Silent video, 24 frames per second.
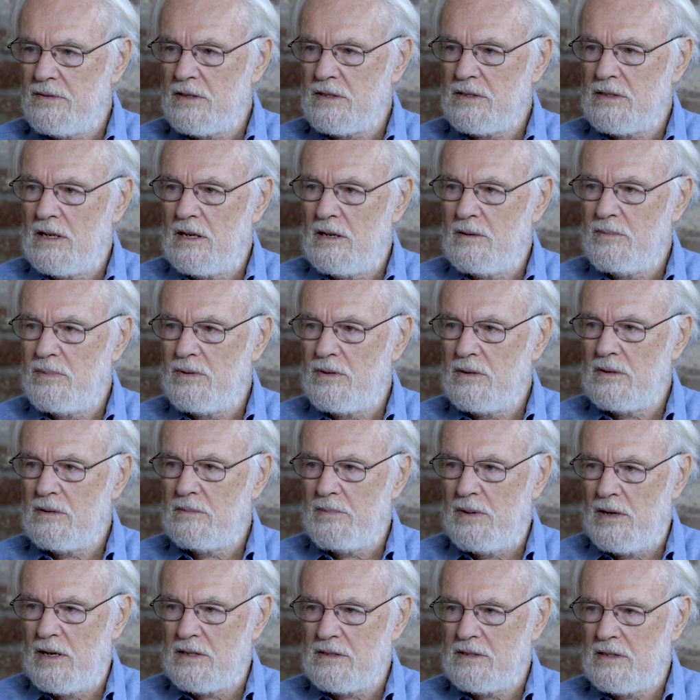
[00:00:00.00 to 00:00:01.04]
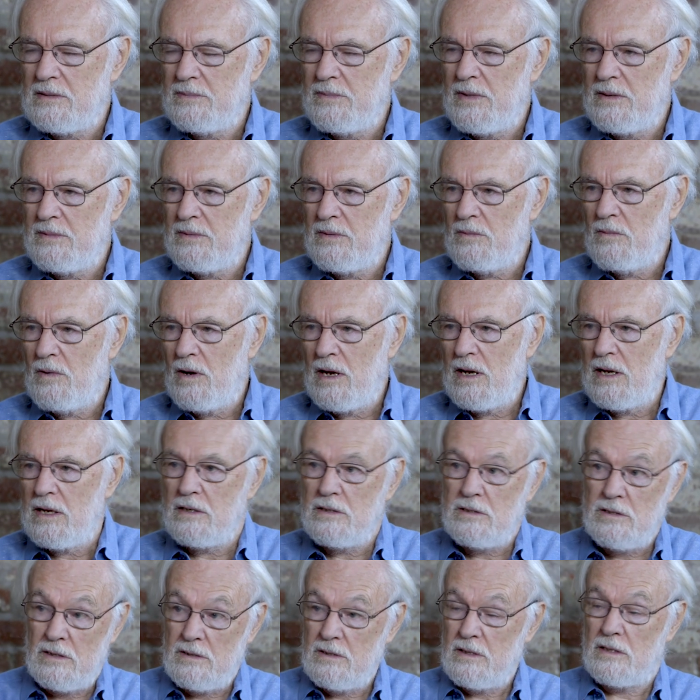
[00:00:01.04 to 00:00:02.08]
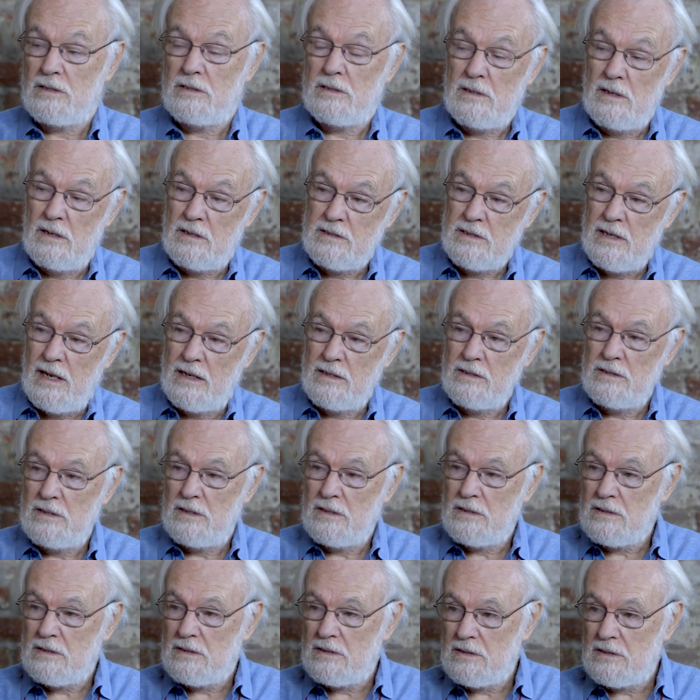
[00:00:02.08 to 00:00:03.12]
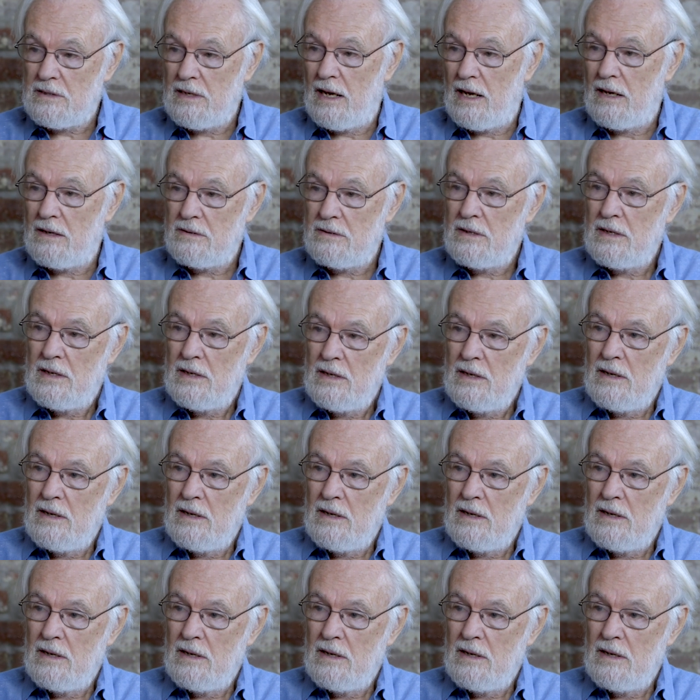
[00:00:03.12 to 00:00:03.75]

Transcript: for example, passes minimum wage. Los Angeles has now